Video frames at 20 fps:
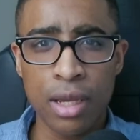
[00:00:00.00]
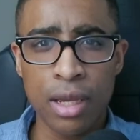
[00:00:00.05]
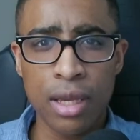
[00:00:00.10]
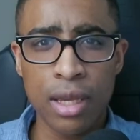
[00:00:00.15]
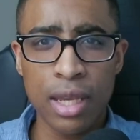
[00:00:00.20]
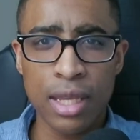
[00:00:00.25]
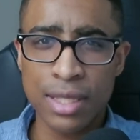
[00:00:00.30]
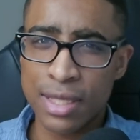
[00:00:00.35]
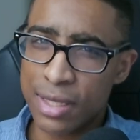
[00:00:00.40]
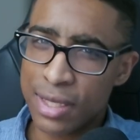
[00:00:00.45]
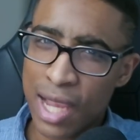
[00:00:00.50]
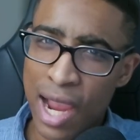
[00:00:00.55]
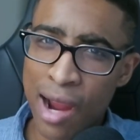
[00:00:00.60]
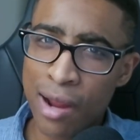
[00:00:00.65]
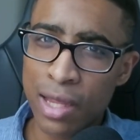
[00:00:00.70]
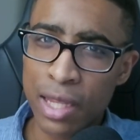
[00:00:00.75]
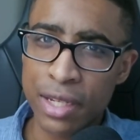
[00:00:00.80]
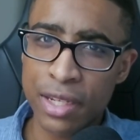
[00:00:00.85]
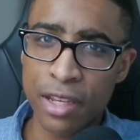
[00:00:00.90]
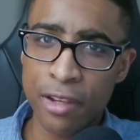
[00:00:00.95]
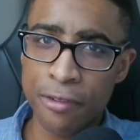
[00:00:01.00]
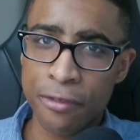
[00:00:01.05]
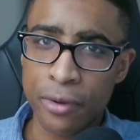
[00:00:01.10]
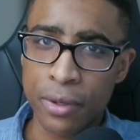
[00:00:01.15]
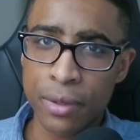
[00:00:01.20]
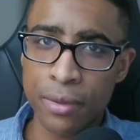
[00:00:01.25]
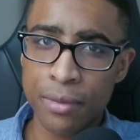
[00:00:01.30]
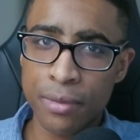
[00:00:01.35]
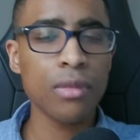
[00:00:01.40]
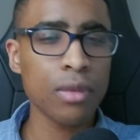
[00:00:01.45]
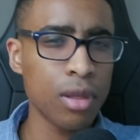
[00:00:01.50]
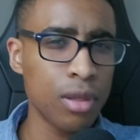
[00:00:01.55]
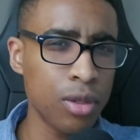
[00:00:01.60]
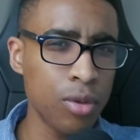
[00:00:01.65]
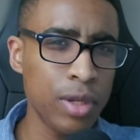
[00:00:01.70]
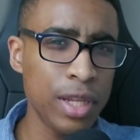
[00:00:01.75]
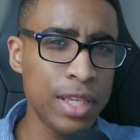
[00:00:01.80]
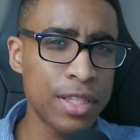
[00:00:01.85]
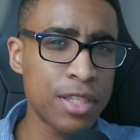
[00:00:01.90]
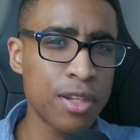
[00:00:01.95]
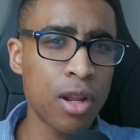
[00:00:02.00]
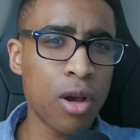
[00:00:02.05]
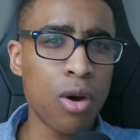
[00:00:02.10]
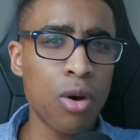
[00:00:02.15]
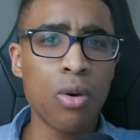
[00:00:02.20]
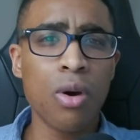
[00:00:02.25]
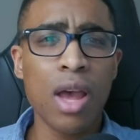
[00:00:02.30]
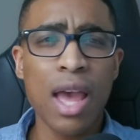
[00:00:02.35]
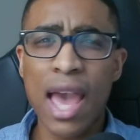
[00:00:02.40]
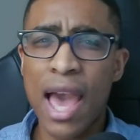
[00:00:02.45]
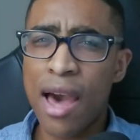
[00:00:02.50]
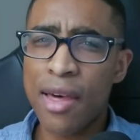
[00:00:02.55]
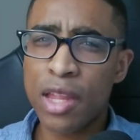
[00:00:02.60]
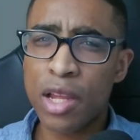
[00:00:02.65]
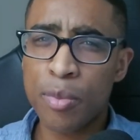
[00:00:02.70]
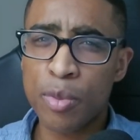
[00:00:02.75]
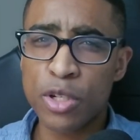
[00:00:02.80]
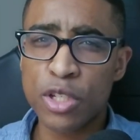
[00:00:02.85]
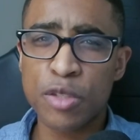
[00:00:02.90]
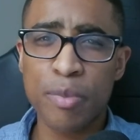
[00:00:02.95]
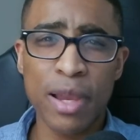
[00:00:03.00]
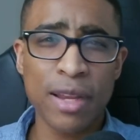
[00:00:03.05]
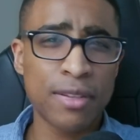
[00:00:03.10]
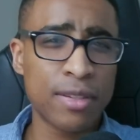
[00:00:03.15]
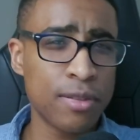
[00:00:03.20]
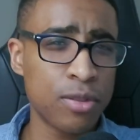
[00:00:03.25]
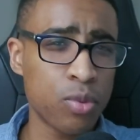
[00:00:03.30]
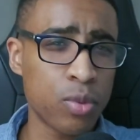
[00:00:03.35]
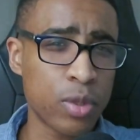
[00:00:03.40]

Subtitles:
is entirely different. You need to know how their perspectives were